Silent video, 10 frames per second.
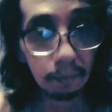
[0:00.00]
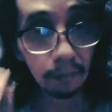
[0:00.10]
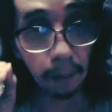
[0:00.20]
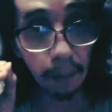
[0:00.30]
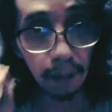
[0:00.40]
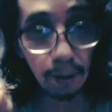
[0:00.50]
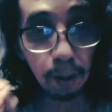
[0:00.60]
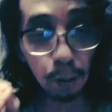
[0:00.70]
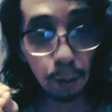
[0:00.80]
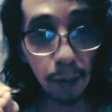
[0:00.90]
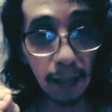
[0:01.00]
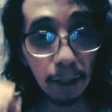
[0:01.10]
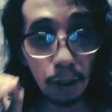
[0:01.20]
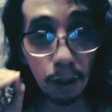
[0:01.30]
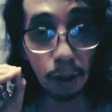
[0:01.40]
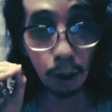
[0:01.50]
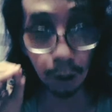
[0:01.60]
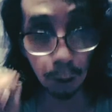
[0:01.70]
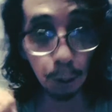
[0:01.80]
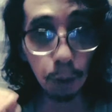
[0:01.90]
The best way to do that on
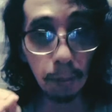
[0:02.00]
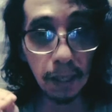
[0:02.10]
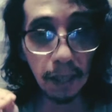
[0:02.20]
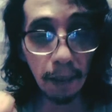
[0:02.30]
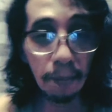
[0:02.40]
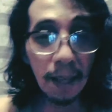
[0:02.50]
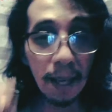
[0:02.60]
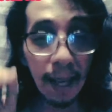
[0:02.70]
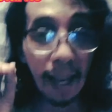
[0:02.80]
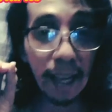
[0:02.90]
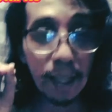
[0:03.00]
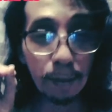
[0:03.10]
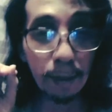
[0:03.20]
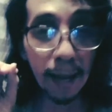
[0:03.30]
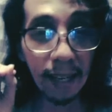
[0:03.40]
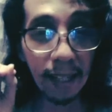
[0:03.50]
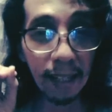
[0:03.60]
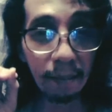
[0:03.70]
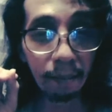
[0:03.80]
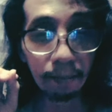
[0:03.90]
social media is by